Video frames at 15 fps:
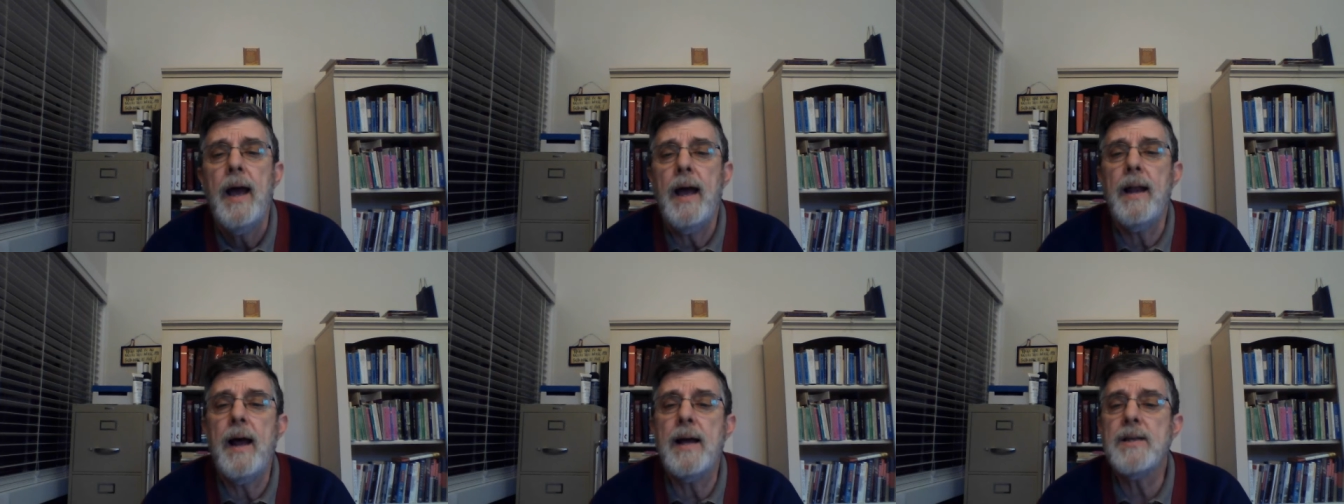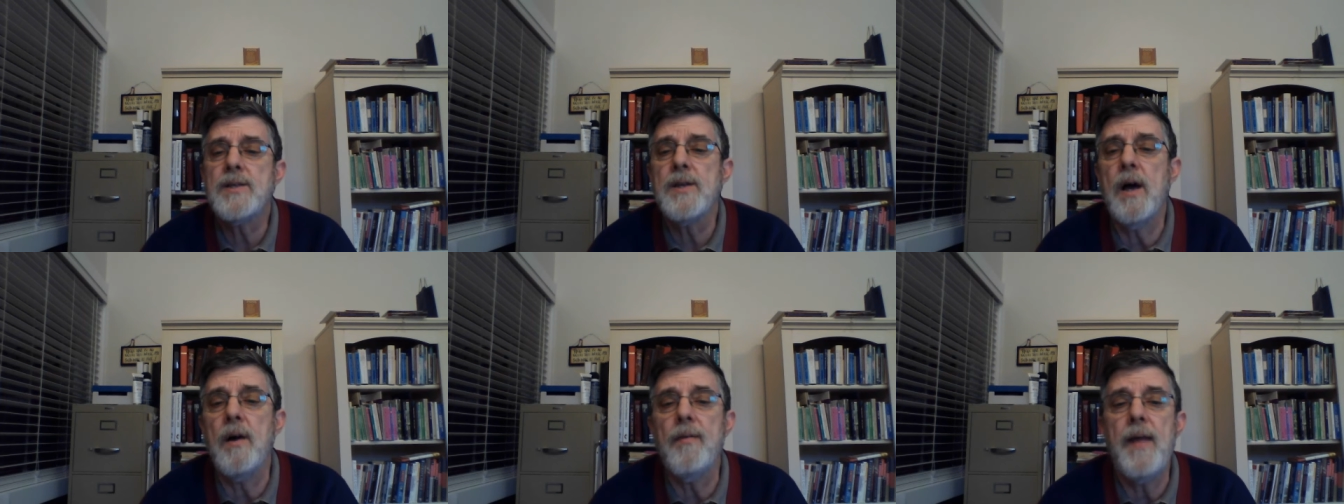And I
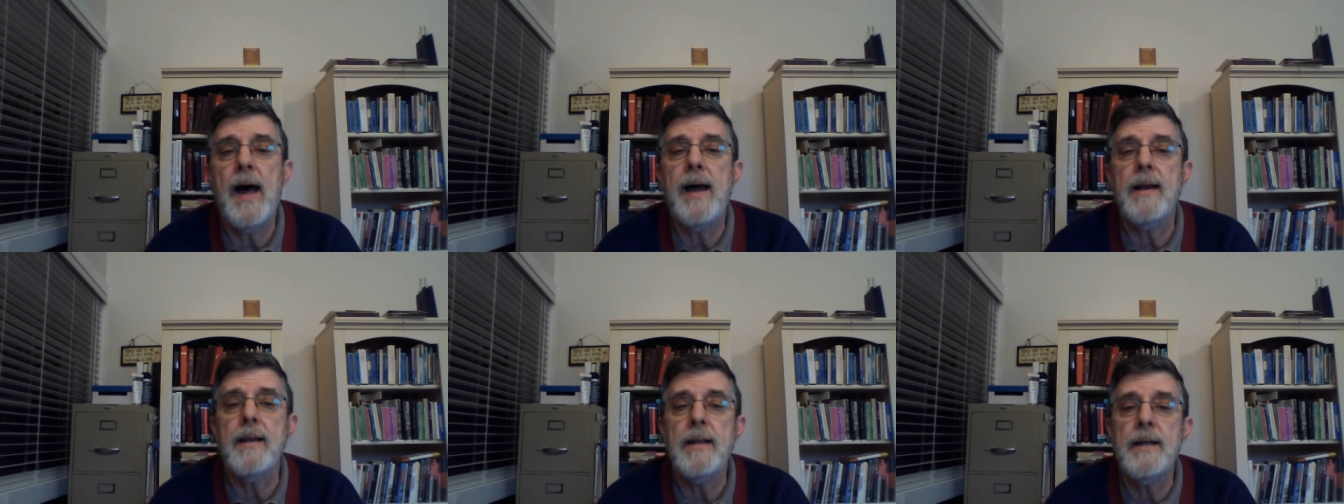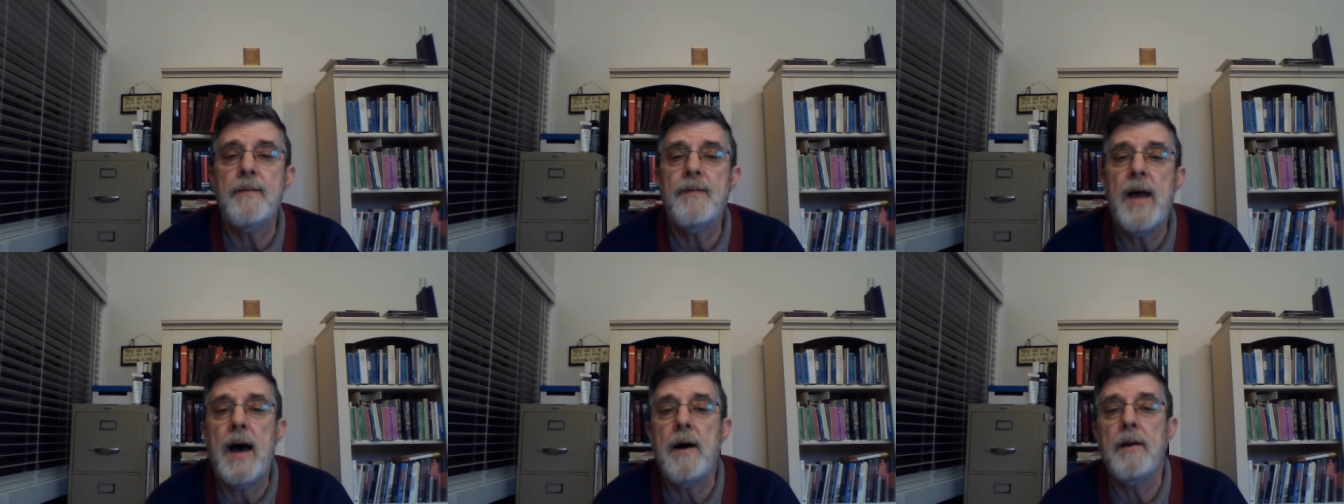saw that
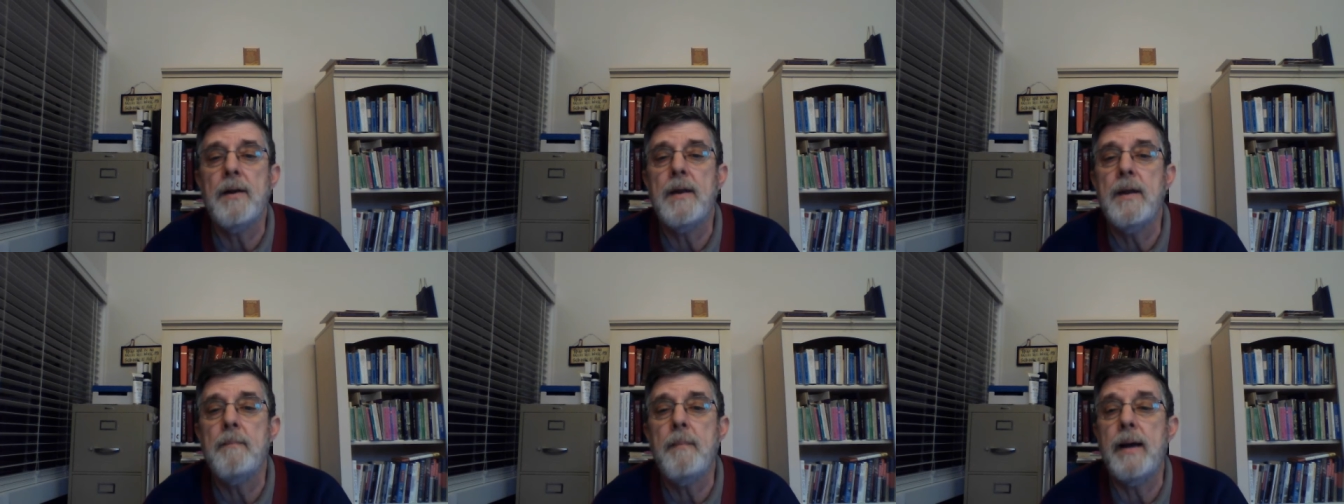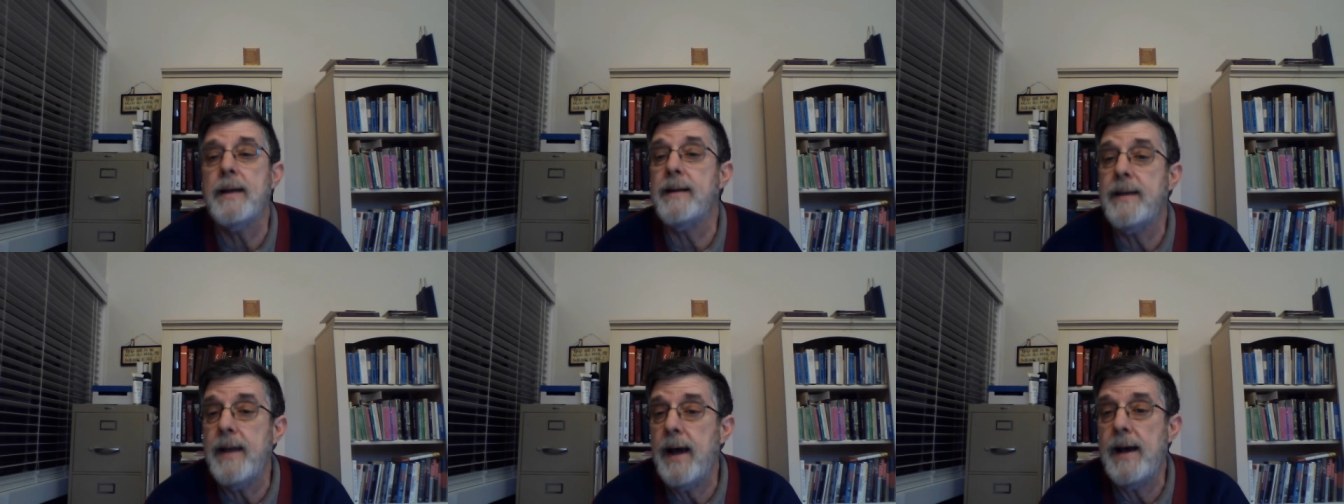lived out in my
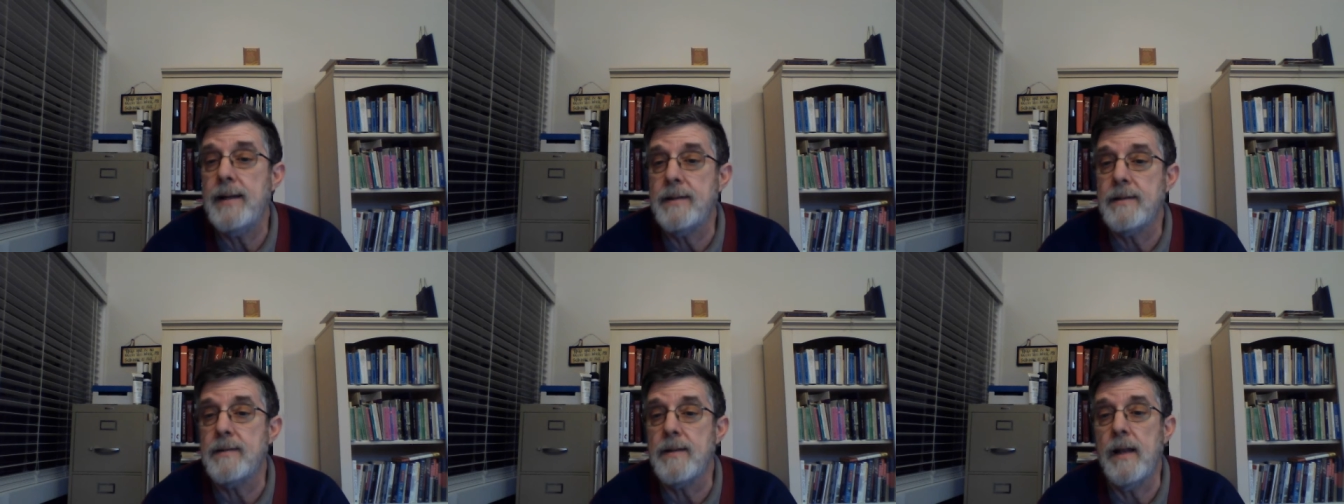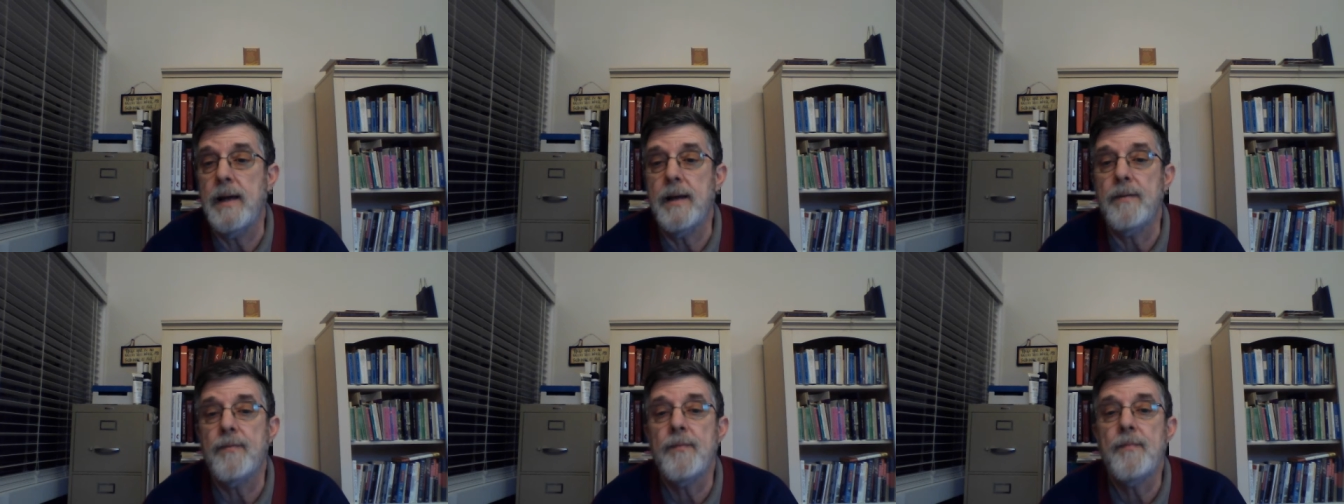dad's
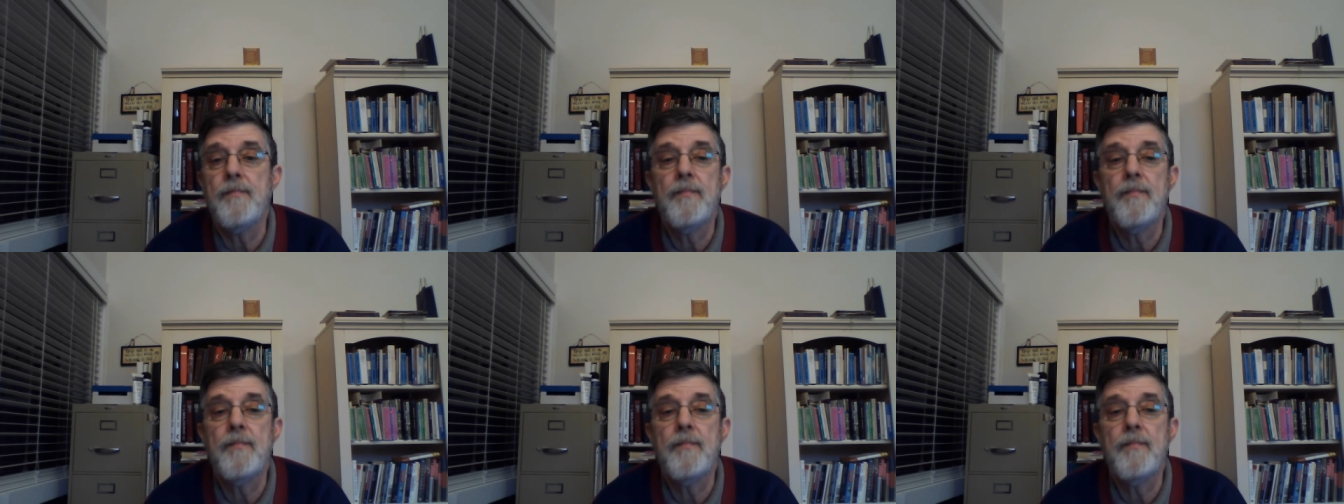life.